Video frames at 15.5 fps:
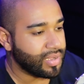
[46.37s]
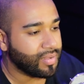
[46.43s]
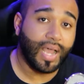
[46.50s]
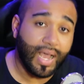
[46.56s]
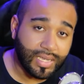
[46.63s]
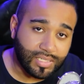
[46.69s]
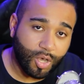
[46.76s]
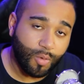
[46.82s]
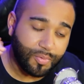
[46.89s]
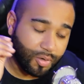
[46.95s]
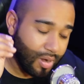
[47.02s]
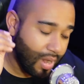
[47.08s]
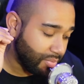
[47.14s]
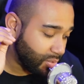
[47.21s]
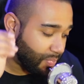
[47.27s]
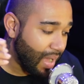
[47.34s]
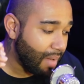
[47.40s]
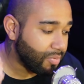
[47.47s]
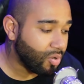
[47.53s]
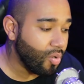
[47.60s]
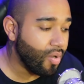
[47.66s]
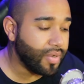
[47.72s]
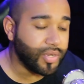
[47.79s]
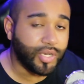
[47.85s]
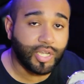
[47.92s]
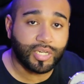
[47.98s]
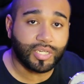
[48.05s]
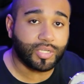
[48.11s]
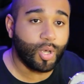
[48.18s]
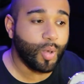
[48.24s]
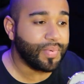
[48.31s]
Guys, I hope you grabbed your popcorn. You're
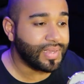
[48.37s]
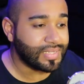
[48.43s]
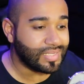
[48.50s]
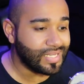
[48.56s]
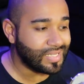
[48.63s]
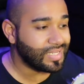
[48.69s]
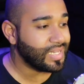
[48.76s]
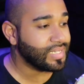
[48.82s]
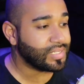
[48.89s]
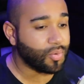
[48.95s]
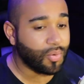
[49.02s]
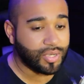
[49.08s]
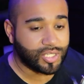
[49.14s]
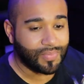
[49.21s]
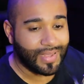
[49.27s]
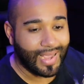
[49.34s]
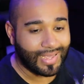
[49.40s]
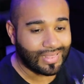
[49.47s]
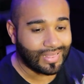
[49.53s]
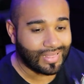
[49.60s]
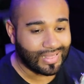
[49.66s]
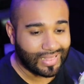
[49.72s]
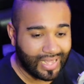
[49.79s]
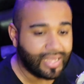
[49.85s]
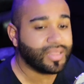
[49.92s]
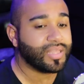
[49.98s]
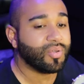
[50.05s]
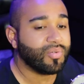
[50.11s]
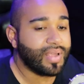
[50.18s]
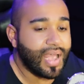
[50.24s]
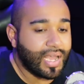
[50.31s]
good to go because this is going to be a
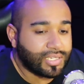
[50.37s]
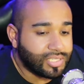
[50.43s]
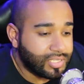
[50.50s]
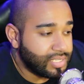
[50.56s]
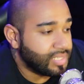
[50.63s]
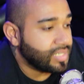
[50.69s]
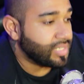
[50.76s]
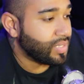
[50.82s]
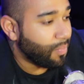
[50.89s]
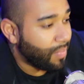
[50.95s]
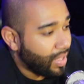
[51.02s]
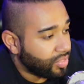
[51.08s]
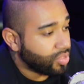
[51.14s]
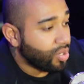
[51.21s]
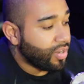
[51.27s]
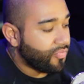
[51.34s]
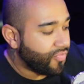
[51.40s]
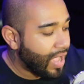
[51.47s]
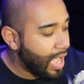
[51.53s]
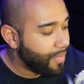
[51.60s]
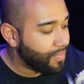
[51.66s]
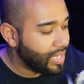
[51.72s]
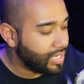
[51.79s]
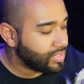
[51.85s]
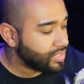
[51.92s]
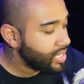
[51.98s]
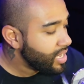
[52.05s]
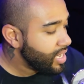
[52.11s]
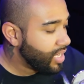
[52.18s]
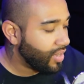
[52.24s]
lengthy reaction. This is about 35 minutes.